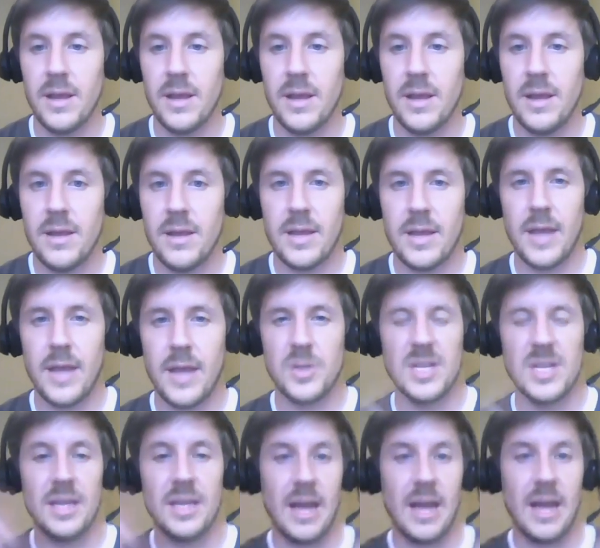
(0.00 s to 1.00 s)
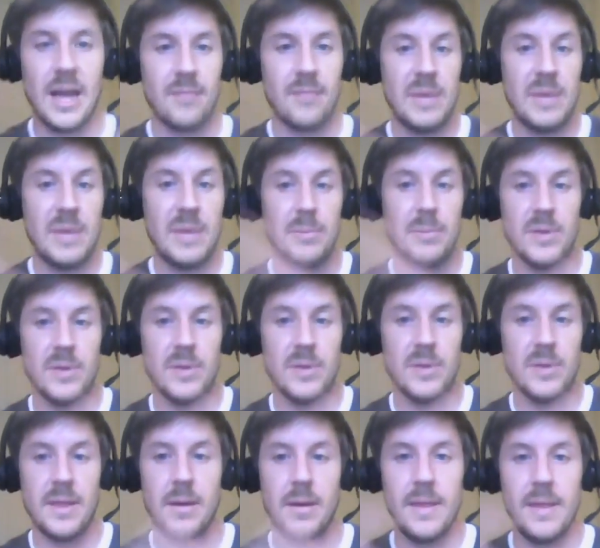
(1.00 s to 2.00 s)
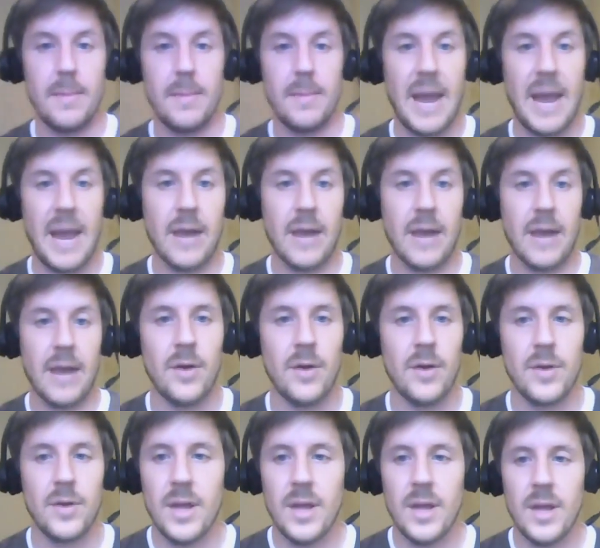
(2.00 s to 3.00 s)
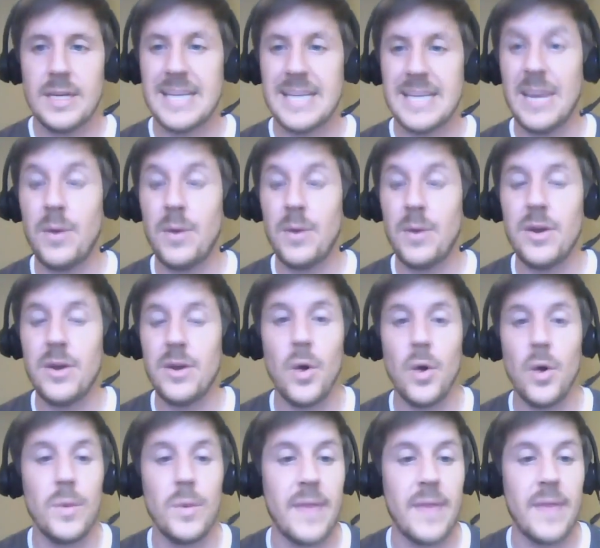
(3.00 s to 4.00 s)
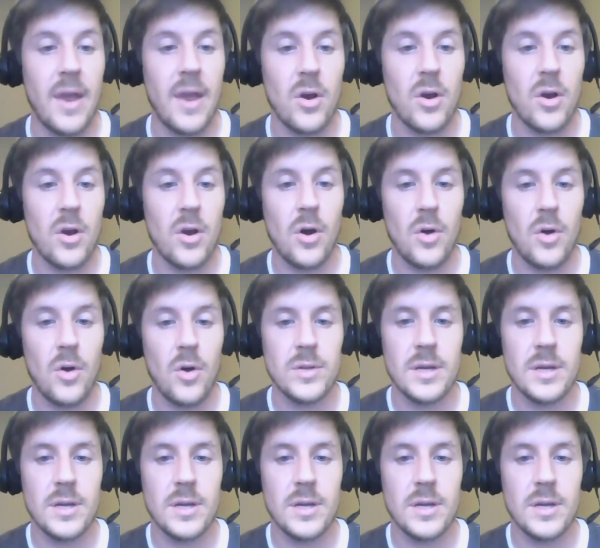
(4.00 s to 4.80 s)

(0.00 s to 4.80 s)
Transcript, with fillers: Okay, you see a lot of people in the in the background. Does anyone know what they are called?